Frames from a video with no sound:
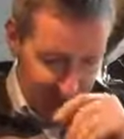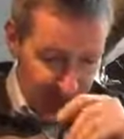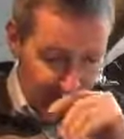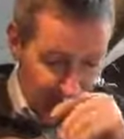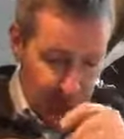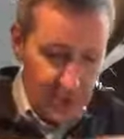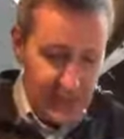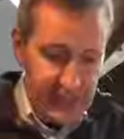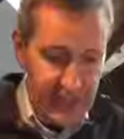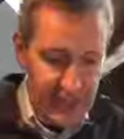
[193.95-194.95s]
Oh, good morning,
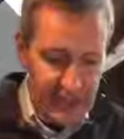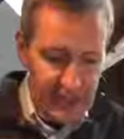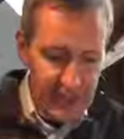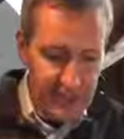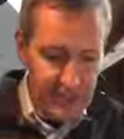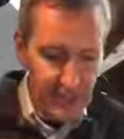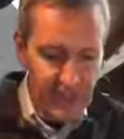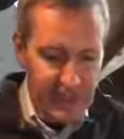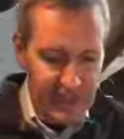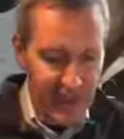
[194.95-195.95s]
Carol and Jeff. Good
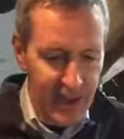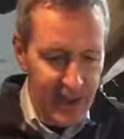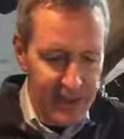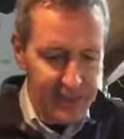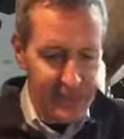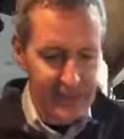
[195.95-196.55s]
morning, Clive.